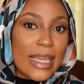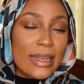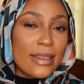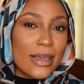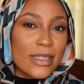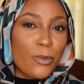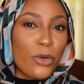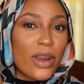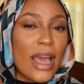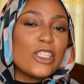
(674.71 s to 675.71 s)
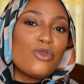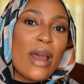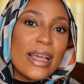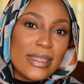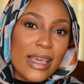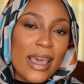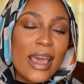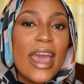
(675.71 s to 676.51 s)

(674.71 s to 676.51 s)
in this product right here.